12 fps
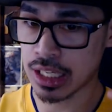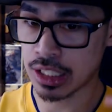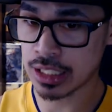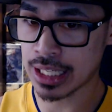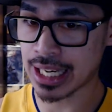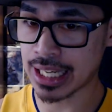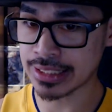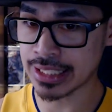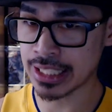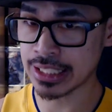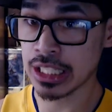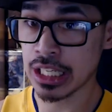Like I
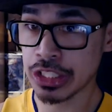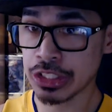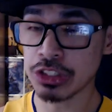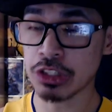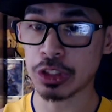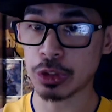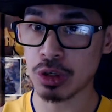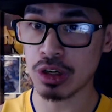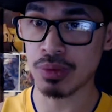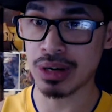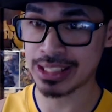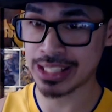said, you know the drill
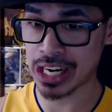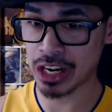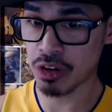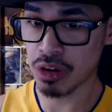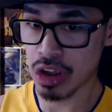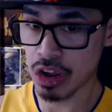by now.